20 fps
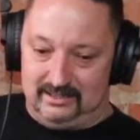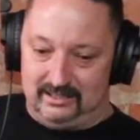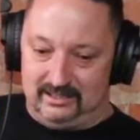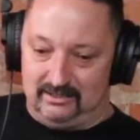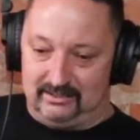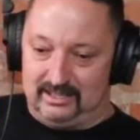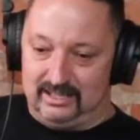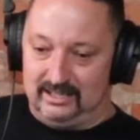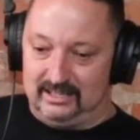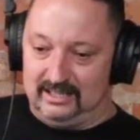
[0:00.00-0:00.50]

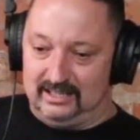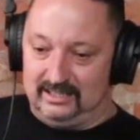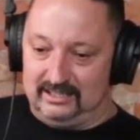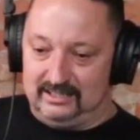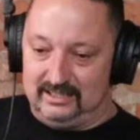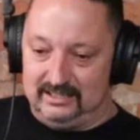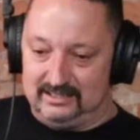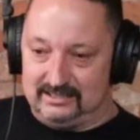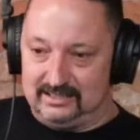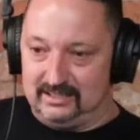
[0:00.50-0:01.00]
getting any
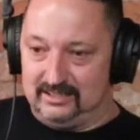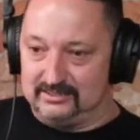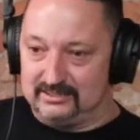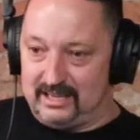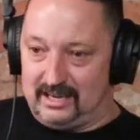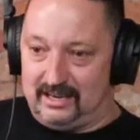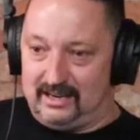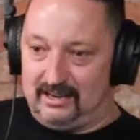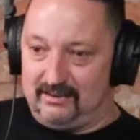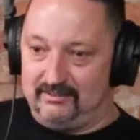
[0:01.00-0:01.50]
details,
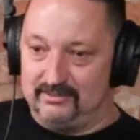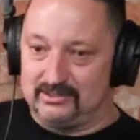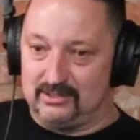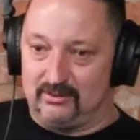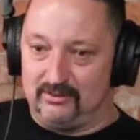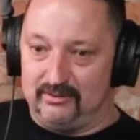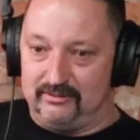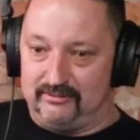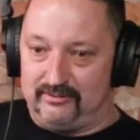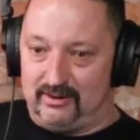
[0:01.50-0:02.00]
I was on
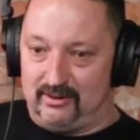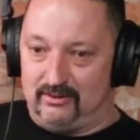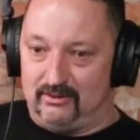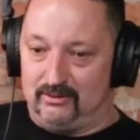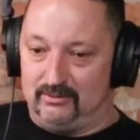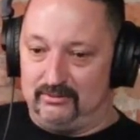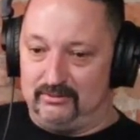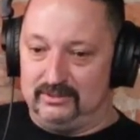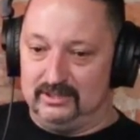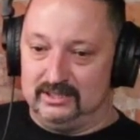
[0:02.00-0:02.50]
the
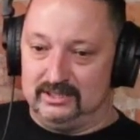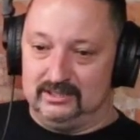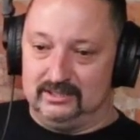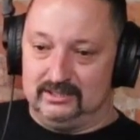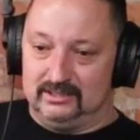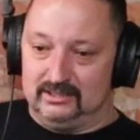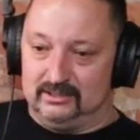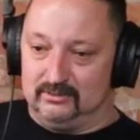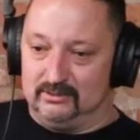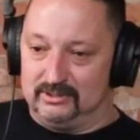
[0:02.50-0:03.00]
phone
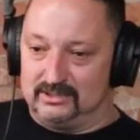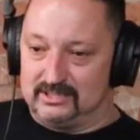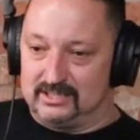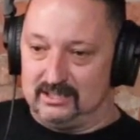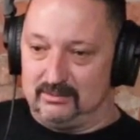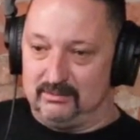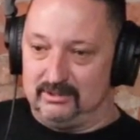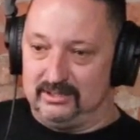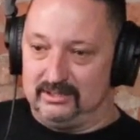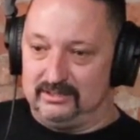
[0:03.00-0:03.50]
with
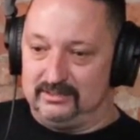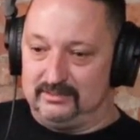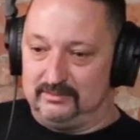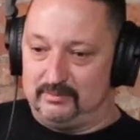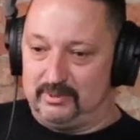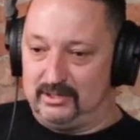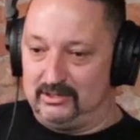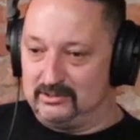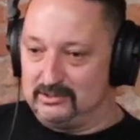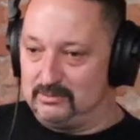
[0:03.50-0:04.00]
some of the
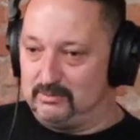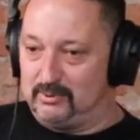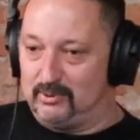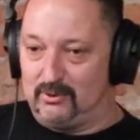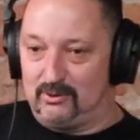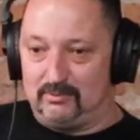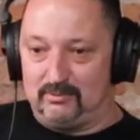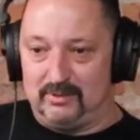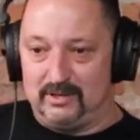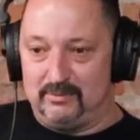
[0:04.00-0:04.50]
peer
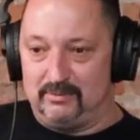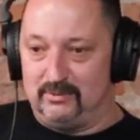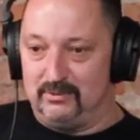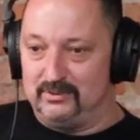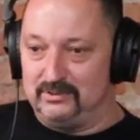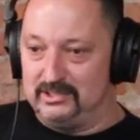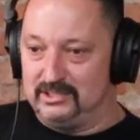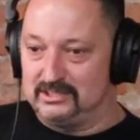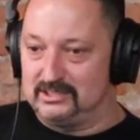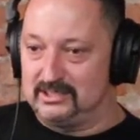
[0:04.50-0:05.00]
support people and
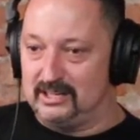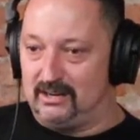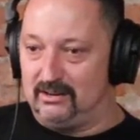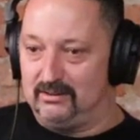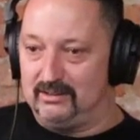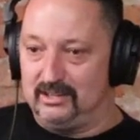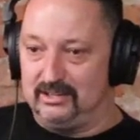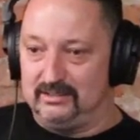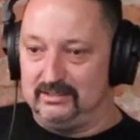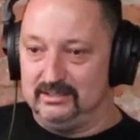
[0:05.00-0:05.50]
just
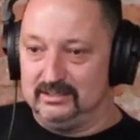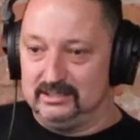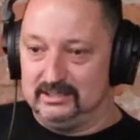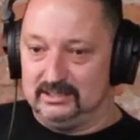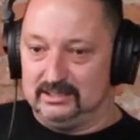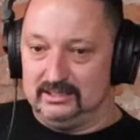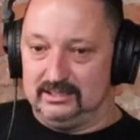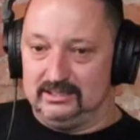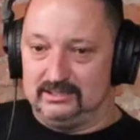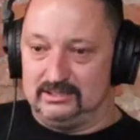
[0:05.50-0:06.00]
talking
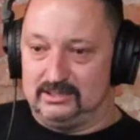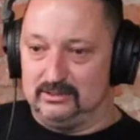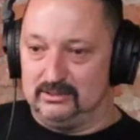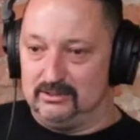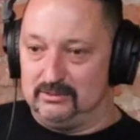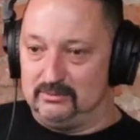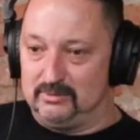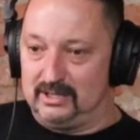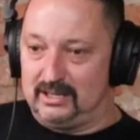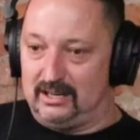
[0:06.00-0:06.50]
to
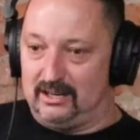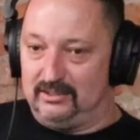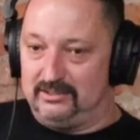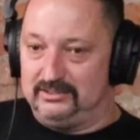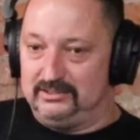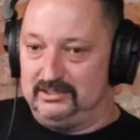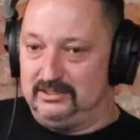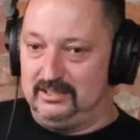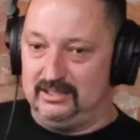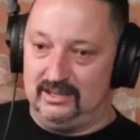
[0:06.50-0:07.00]
them,
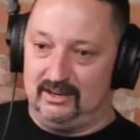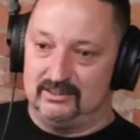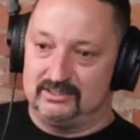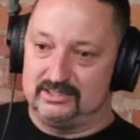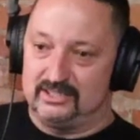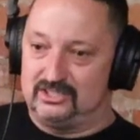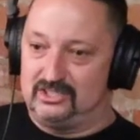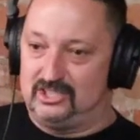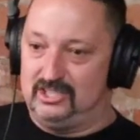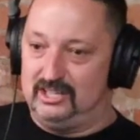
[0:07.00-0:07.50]
because as a
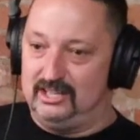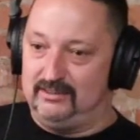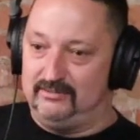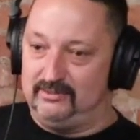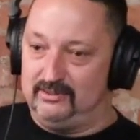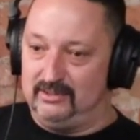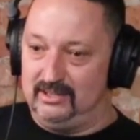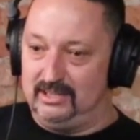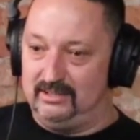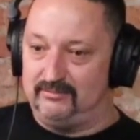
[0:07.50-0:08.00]
chief,
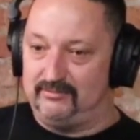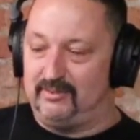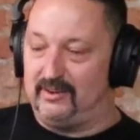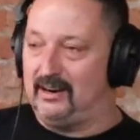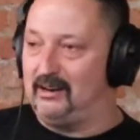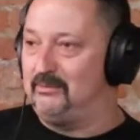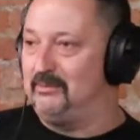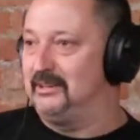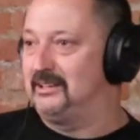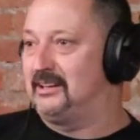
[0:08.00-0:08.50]
you get
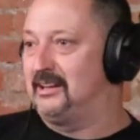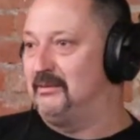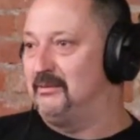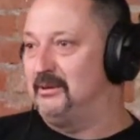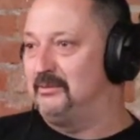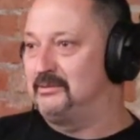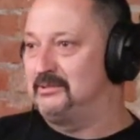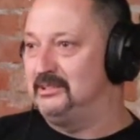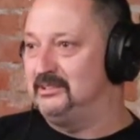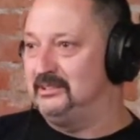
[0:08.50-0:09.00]
firemen come
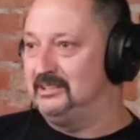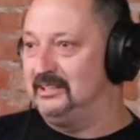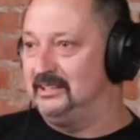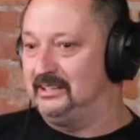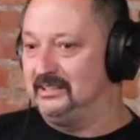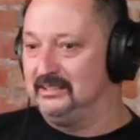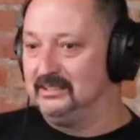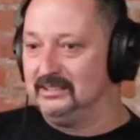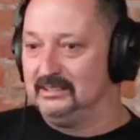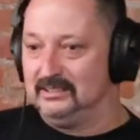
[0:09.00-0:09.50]
up to you,
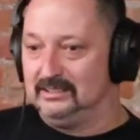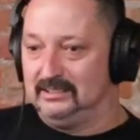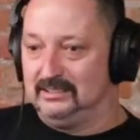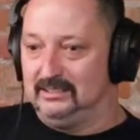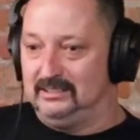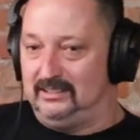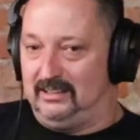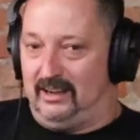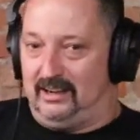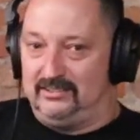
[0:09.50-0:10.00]
and
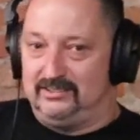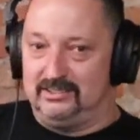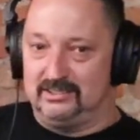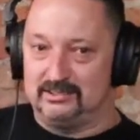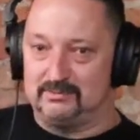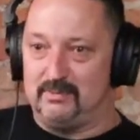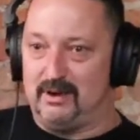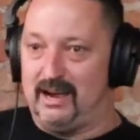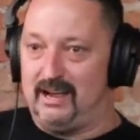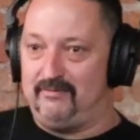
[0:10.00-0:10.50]
not just
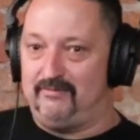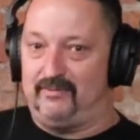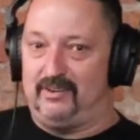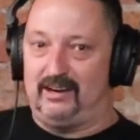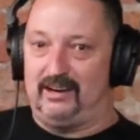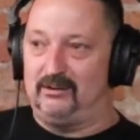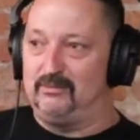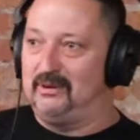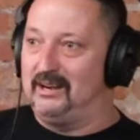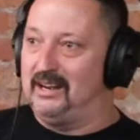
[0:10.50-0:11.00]
my
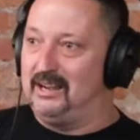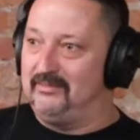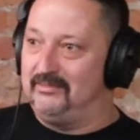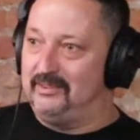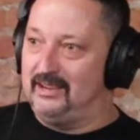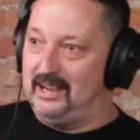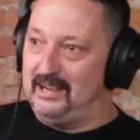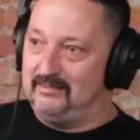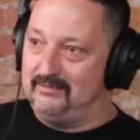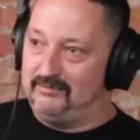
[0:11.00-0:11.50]
firemen. I've
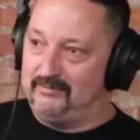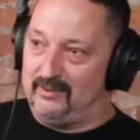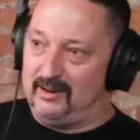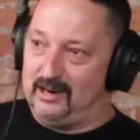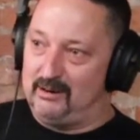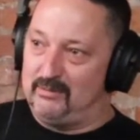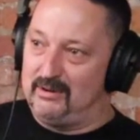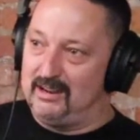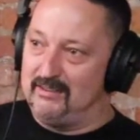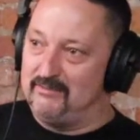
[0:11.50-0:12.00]
got
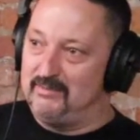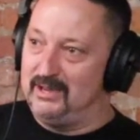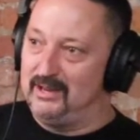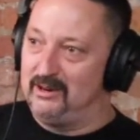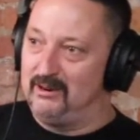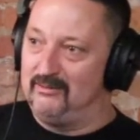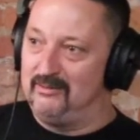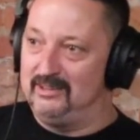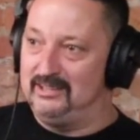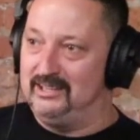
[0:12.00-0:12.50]
firemen I've met
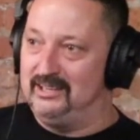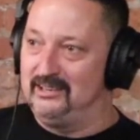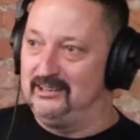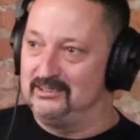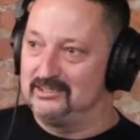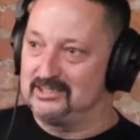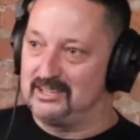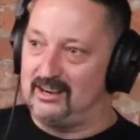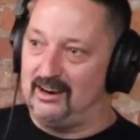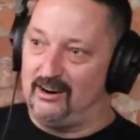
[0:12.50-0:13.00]
over the
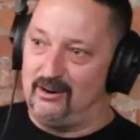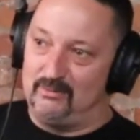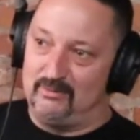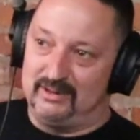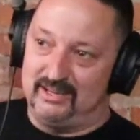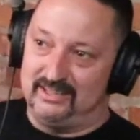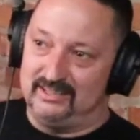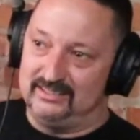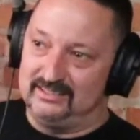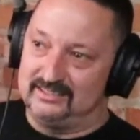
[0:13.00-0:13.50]
years call me
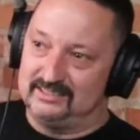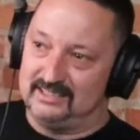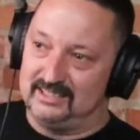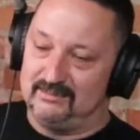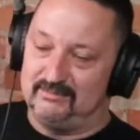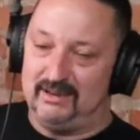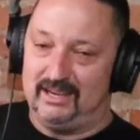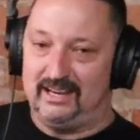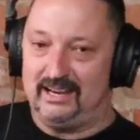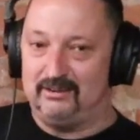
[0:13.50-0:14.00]
and say,
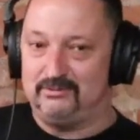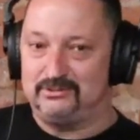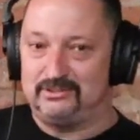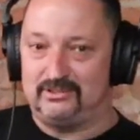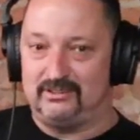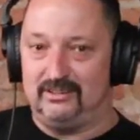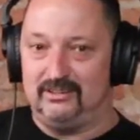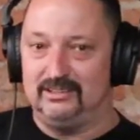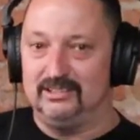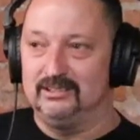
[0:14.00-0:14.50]
man, I'm
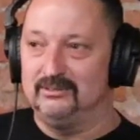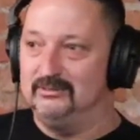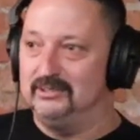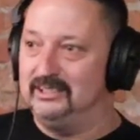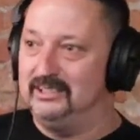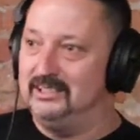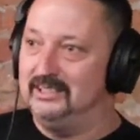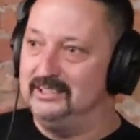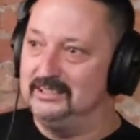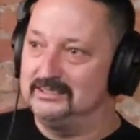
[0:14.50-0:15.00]
struggling with
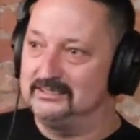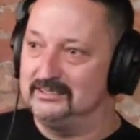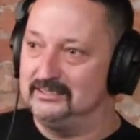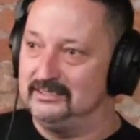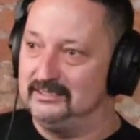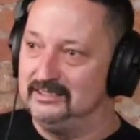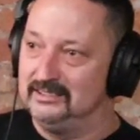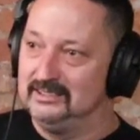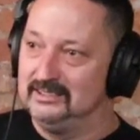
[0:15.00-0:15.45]
this, or